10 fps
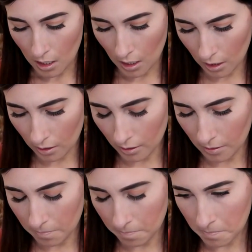And
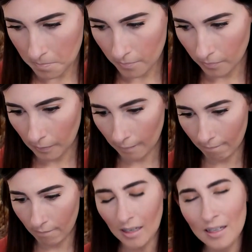
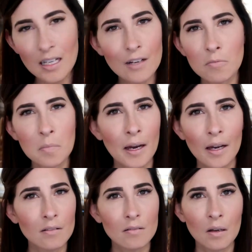I didn't come from a
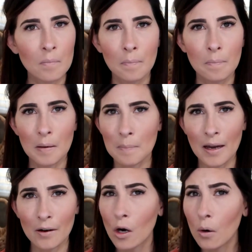
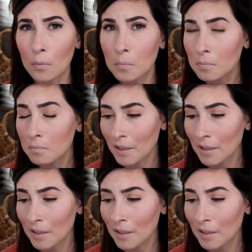bad home.